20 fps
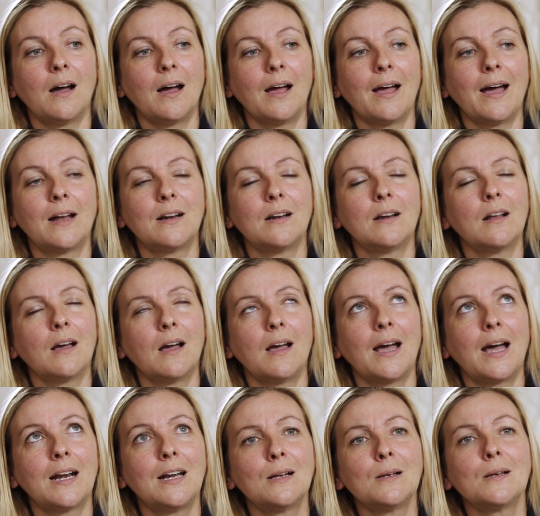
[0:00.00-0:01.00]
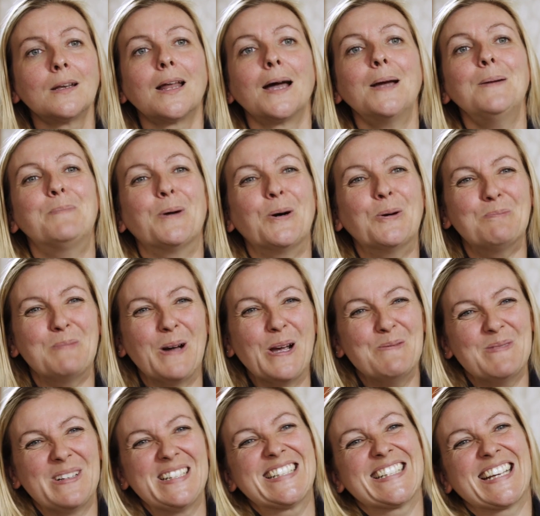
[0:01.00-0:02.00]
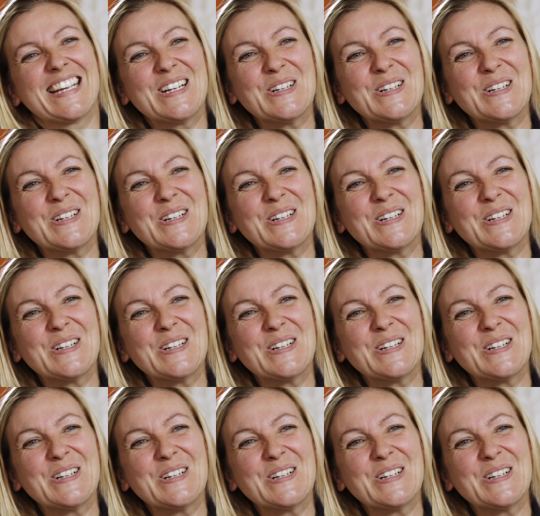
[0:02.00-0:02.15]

I had little light bulb moments,